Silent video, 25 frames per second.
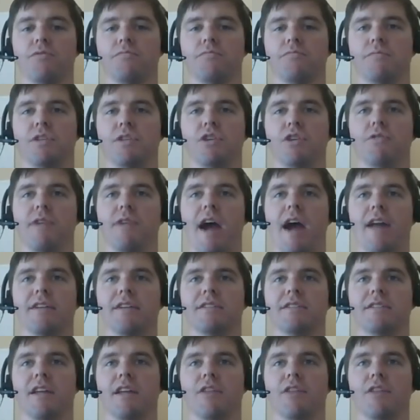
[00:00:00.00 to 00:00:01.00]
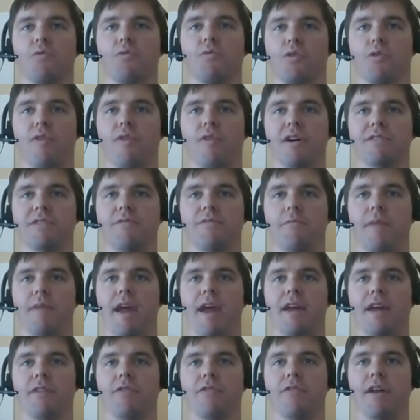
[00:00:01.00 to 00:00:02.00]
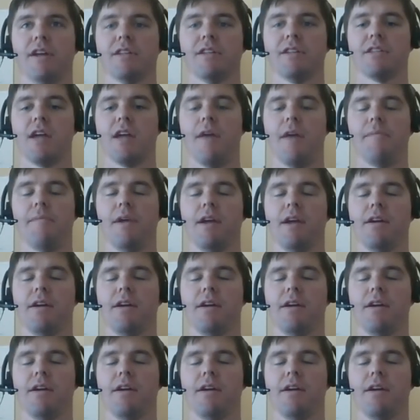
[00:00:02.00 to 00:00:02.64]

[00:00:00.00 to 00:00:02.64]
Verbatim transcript: do you kind of see the request from analytics coming?